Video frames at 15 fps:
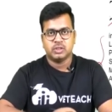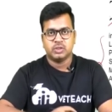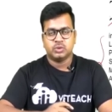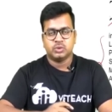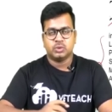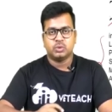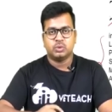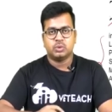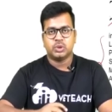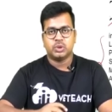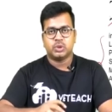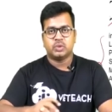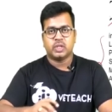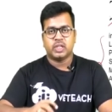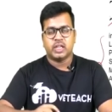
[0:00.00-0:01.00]

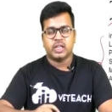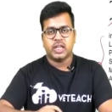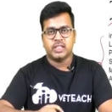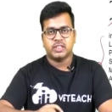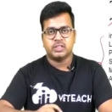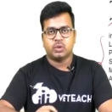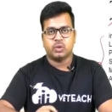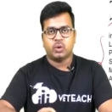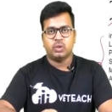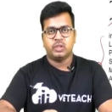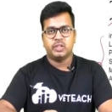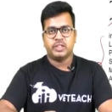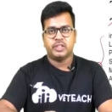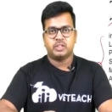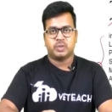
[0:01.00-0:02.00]
So to analyze
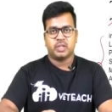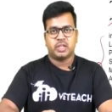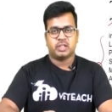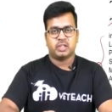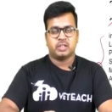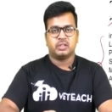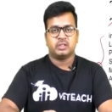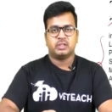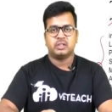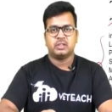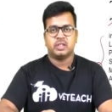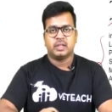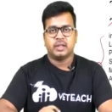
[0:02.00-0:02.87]
all this particular